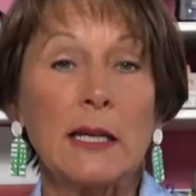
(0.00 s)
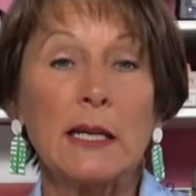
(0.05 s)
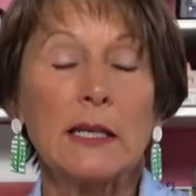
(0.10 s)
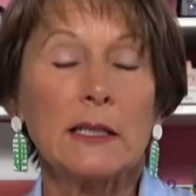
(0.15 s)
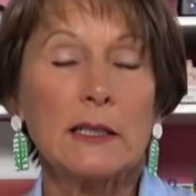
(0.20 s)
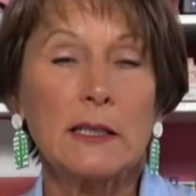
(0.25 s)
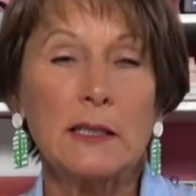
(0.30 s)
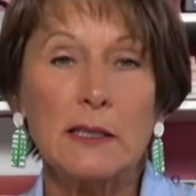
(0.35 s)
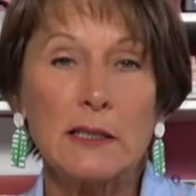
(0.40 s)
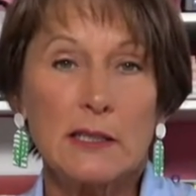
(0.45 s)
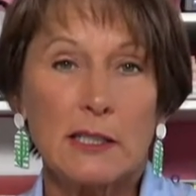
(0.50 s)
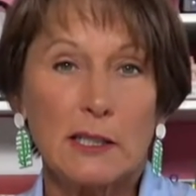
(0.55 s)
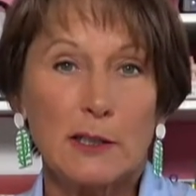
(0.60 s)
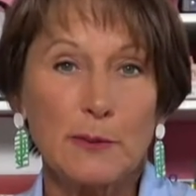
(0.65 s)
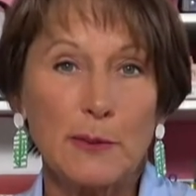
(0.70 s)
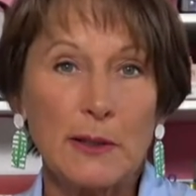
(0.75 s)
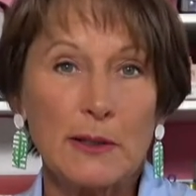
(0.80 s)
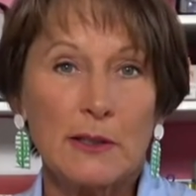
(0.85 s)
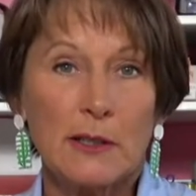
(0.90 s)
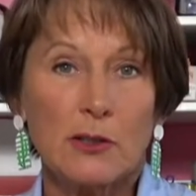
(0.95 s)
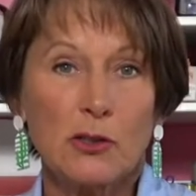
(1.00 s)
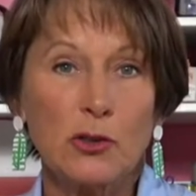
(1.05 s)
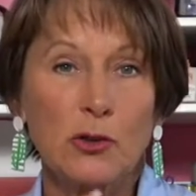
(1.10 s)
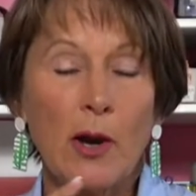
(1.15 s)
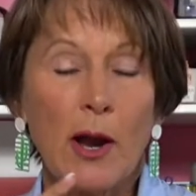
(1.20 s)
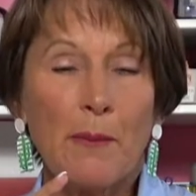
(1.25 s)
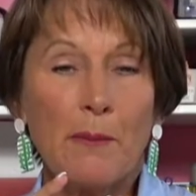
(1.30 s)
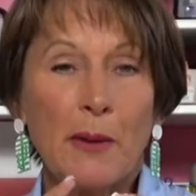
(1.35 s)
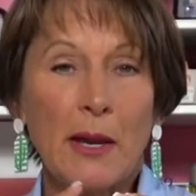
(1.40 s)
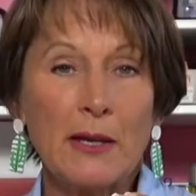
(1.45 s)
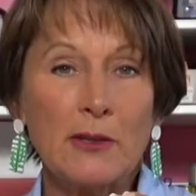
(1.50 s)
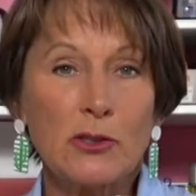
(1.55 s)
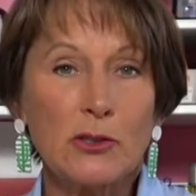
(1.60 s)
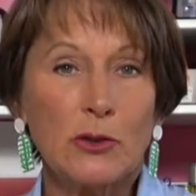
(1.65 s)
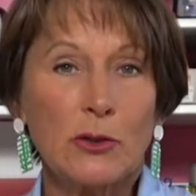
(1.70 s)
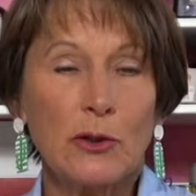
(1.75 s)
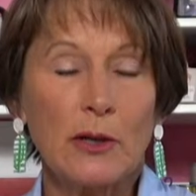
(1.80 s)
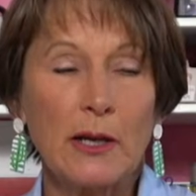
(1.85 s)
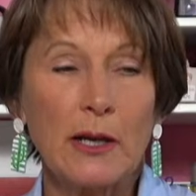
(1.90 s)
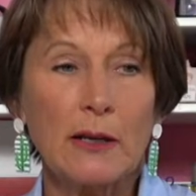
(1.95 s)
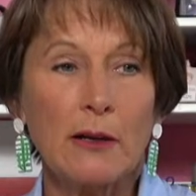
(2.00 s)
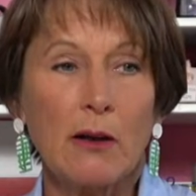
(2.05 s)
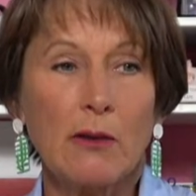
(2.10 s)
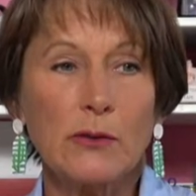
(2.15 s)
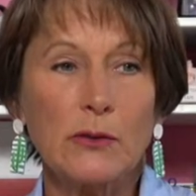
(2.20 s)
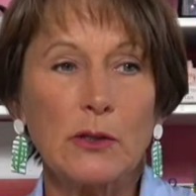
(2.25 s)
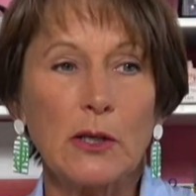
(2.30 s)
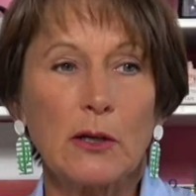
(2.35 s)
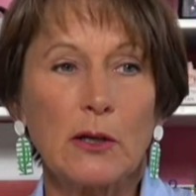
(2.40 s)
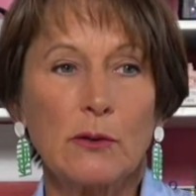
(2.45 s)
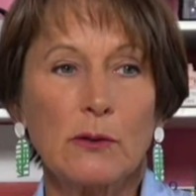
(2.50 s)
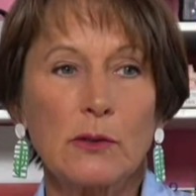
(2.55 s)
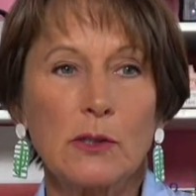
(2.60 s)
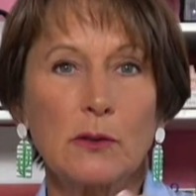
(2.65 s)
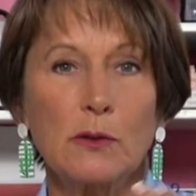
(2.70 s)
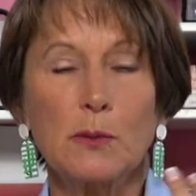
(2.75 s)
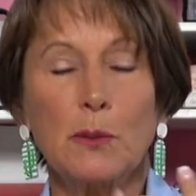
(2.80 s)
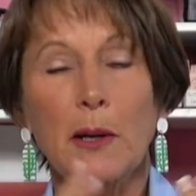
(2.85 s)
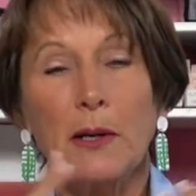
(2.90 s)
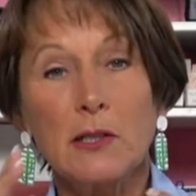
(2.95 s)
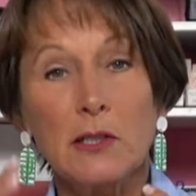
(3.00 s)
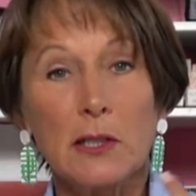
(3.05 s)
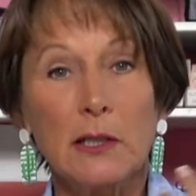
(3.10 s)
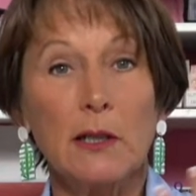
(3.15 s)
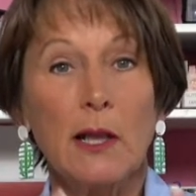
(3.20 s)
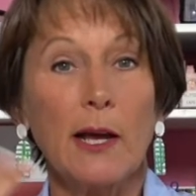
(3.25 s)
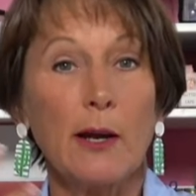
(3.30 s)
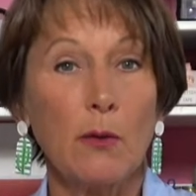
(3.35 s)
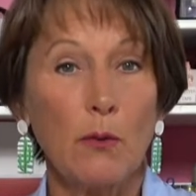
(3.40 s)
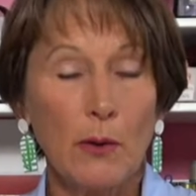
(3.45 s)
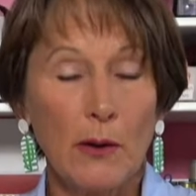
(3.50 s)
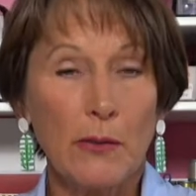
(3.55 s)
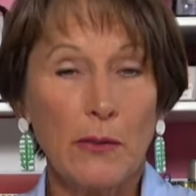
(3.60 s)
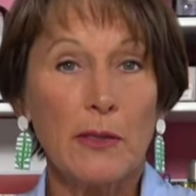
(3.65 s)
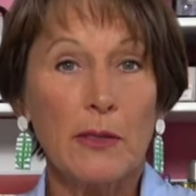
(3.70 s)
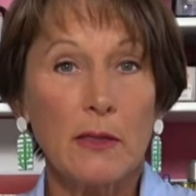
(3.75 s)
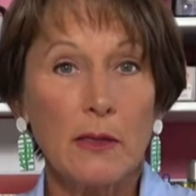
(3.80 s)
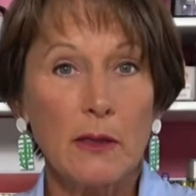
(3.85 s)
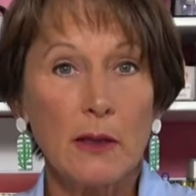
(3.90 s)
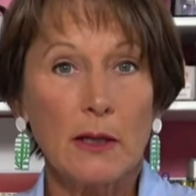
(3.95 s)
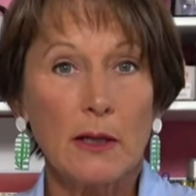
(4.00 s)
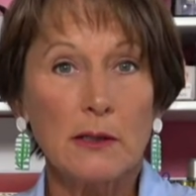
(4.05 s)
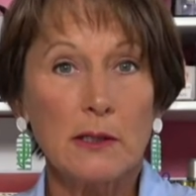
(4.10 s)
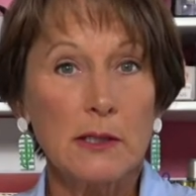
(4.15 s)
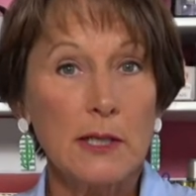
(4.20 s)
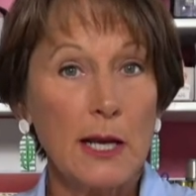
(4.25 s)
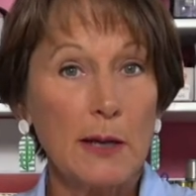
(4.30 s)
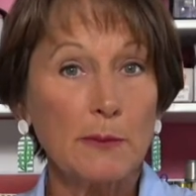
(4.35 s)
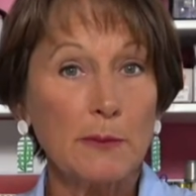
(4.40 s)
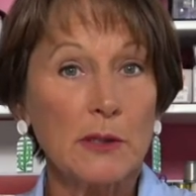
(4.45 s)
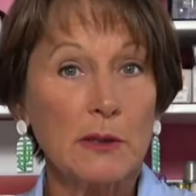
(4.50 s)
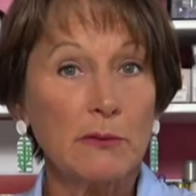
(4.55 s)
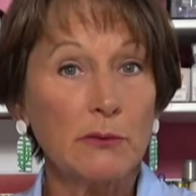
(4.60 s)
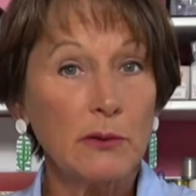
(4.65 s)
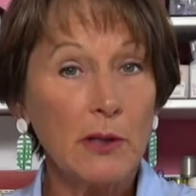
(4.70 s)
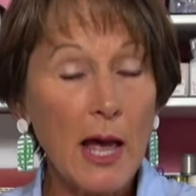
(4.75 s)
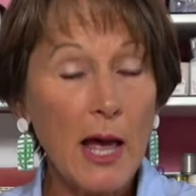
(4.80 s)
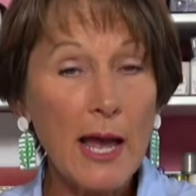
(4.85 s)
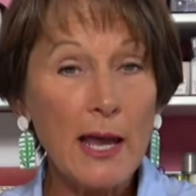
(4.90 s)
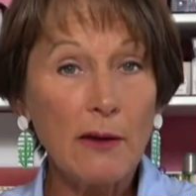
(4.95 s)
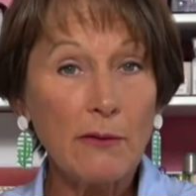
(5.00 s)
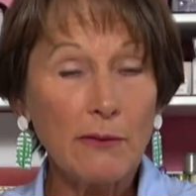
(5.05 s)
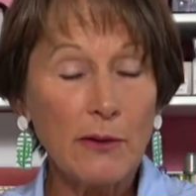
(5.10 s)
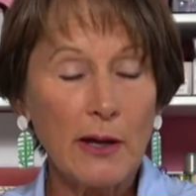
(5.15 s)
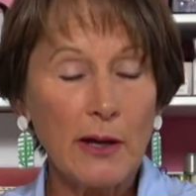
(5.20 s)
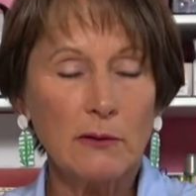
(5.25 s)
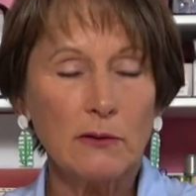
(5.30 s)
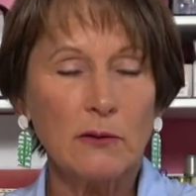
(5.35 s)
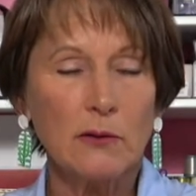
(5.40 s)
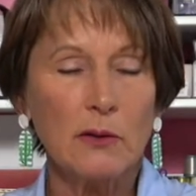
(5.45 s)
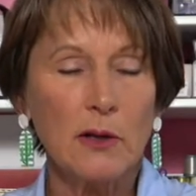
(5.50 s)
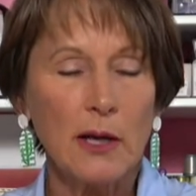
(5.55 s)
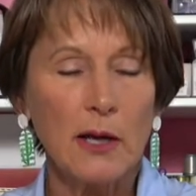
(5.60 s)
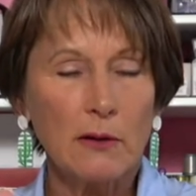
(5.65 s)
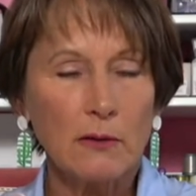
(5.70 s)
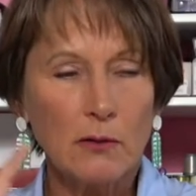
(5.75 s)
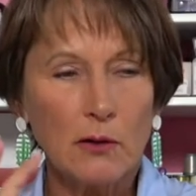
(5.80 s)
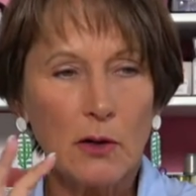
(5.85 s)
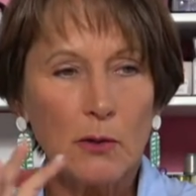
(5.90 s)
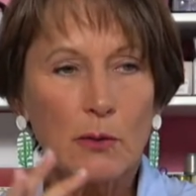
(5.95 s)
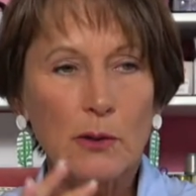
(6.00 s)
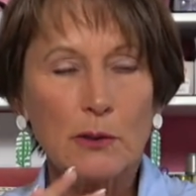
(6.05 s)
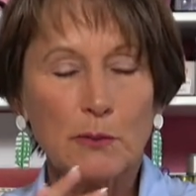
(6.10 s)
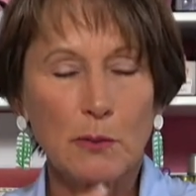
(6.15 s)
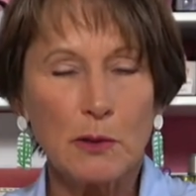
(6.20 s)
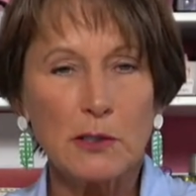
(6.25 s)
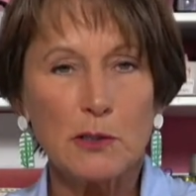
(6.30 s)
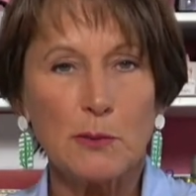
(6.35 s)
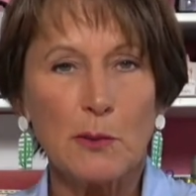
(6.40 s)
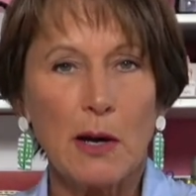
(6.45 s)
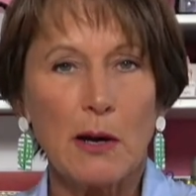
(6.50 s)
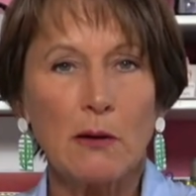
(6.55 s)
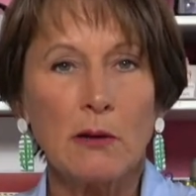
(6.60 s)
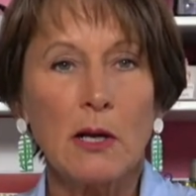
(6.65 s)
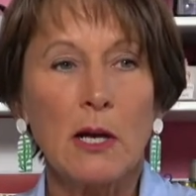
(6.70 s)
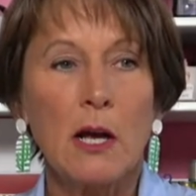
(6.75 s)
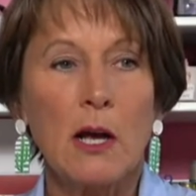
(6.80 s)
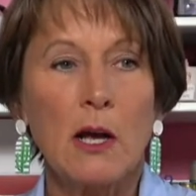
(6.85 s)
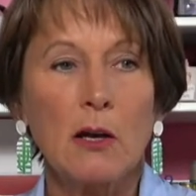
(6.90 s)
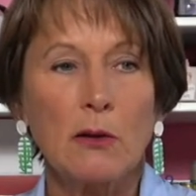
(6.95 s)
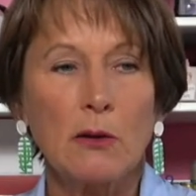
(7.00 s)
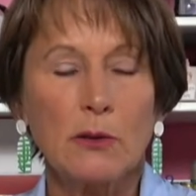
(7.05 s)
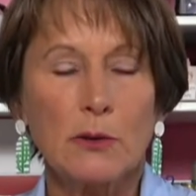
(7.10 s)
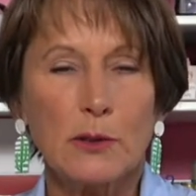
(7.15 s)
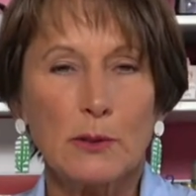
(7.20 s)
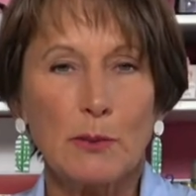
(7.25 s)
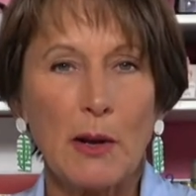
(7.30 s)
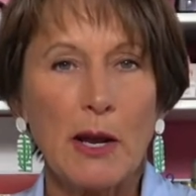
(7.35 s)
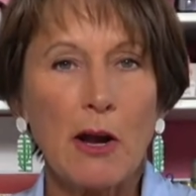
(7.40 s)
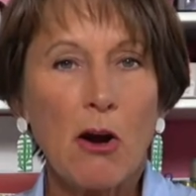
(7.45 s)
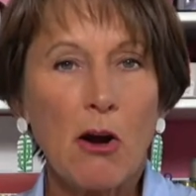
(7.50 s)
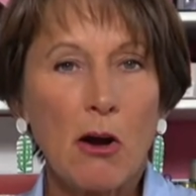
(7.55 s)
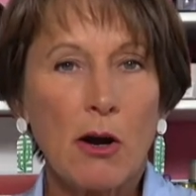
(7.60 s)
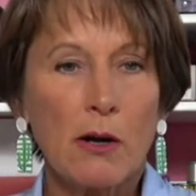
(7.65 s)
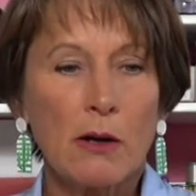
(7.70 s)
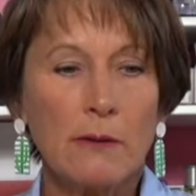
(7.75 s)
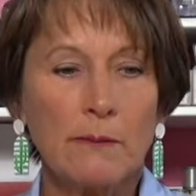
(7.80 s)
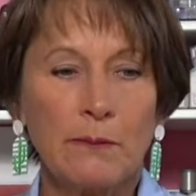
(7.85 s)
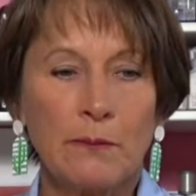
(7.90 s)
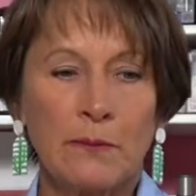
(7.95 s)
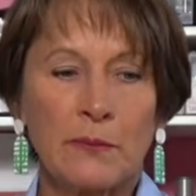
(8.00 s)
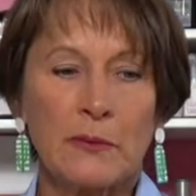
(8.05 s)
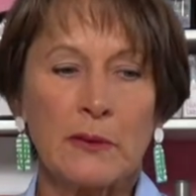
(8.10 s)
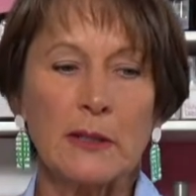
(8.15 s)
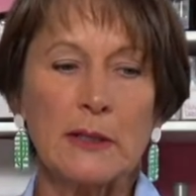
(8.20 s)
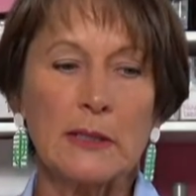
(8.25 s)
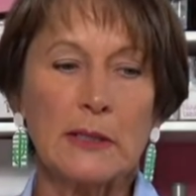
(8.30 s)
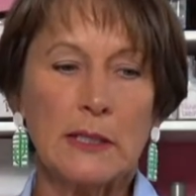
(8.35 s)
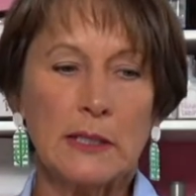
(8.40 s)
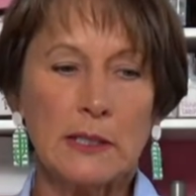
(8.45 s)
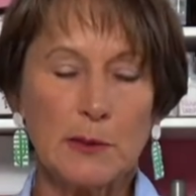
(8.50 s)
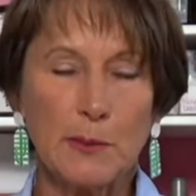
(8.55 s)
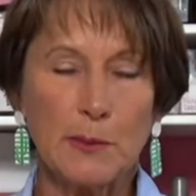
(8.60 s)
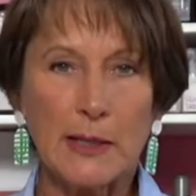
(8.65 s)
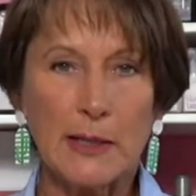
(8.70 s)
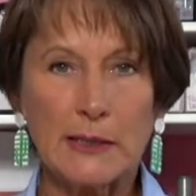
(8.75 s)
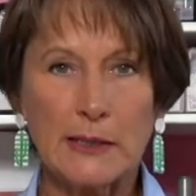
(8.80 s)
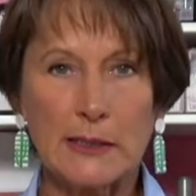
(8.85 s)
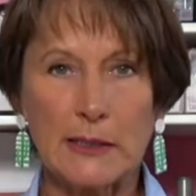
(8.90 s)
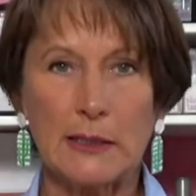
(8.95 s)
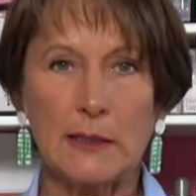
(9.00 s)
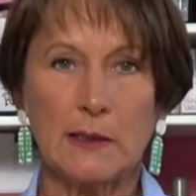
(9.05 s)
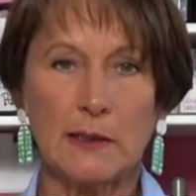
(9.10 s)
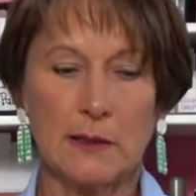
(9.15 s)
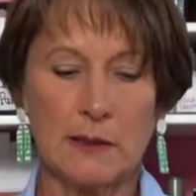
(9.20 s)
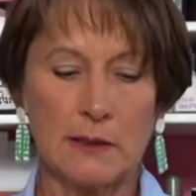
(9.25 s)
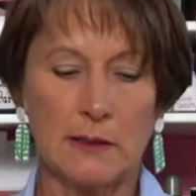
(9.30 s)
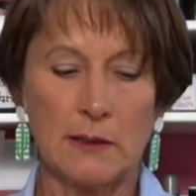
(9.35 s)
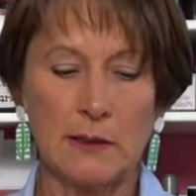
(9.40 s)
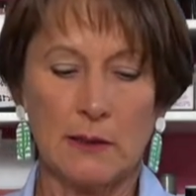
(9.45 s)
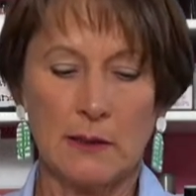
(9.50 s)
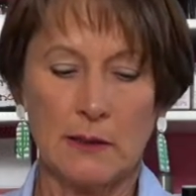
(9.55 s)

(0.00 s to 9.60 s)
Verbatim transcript: into the six by six scrapmaster and also so especially like with the stamps of life i don't i don't know as much about close to my heart the six by six